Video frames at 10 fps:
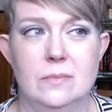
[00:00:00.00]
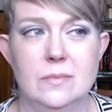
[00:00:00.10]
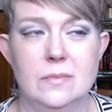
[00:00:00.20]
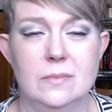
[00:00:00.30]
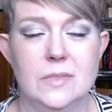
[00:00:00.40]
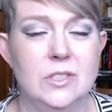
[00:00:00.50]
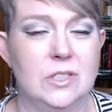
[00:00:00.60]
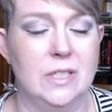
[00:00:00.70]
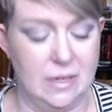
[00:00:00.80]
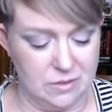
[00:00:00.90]
stood
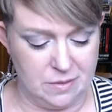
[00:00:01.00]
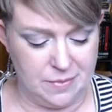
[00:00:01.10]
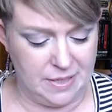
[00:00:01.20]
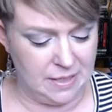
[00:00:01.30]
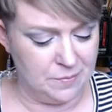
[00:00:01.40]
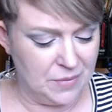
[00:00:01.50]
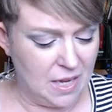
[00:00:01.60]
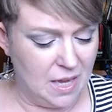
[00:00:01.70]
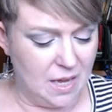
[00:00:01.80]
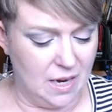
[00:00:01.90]
out to me,
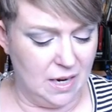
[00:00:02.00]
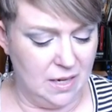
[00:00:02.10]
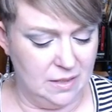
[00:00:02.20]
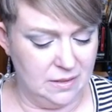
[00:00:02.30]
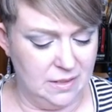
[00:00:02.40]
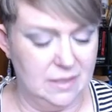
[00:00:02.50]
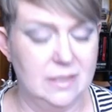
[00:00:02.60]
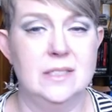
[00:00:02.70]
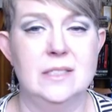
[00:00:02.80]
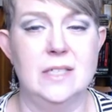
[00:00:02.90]
and it
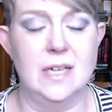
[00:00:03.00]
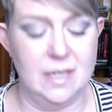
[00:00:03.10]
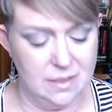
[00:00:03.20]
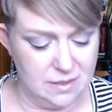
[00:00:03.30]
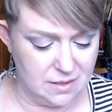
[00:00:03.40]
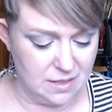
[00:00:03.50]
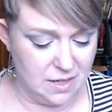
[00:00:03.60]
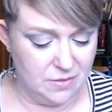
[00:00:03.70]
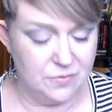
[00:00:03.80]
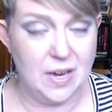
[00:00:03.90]
states,
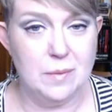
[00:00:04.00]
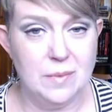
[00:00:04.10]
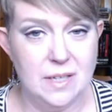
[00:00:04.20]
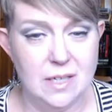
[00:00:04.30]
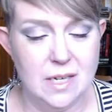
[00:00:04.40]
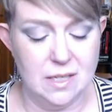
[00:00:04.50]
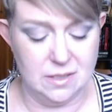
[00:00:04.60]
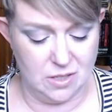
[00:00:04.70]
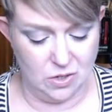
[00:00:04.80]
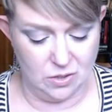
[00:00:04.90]
"Family is the
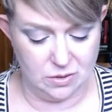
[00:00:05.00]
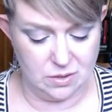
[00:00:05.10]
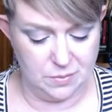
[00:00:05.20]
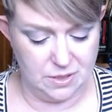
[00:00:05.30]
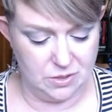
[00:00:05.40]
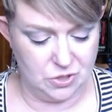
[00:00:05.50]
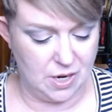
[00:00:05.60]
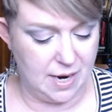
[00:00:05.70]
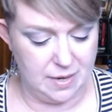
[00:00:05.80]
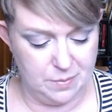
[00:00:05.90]
ultimate trap.
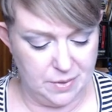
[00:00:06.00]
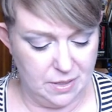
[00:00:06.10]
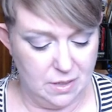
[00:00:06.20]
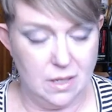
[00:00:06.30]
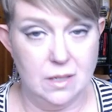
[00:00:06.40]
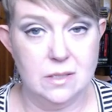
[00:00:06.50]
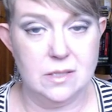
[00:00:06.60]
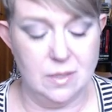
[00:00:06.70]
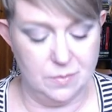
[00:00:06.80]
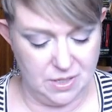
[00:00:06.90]
It's
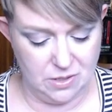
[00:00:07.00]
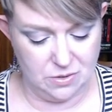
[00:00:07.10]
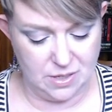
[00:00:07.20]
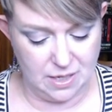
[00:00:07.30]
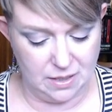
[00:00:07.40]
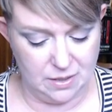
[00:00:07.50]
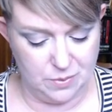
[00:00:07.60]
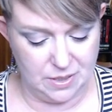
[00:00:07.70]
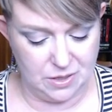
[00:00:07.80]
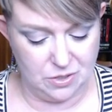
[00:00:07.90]
something you carry with
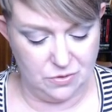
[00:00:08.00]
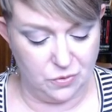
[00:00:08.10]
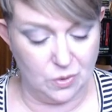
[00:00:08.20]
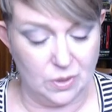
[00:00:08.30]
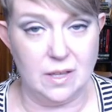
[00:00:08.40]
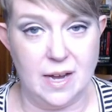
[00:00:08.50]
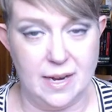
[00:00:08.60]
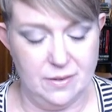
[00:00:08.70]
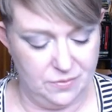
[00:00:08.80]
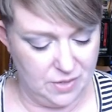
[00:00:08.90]
you for life,
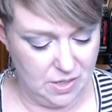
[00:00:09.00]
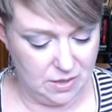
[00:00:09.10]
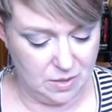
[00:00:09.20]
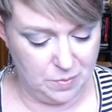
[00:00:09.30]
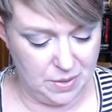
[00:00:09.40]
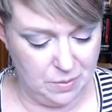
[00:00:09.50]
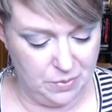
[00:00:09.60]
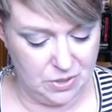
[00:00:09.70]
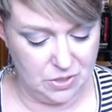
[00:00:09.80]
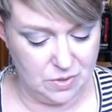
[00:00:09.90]
the people you
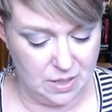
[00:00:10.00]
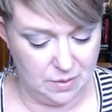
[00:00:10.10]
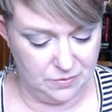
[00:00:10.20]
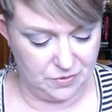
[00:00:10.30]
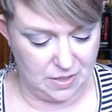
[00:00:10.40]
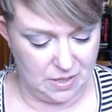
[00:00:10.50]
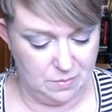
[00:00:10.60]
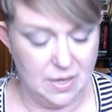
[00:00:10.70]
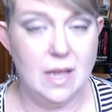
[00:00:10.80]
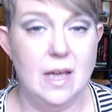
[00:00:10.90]
come from
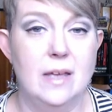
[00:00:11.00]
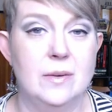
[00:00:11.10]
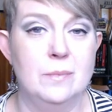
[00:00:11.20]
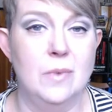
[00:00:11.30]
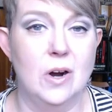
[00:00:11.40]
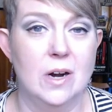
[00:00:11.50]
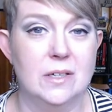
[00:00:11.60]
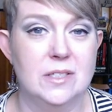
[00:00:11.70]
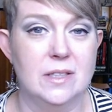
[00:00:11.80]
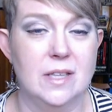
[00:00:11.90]
and the marks
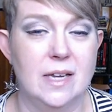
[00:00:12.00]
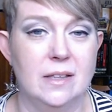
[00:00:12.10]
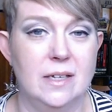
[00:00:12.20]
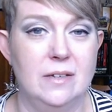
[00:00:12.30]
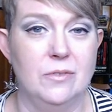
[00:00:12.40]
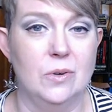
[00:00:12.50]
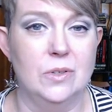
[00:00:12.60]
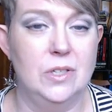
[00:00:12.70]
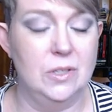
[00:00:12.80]
they leave on you."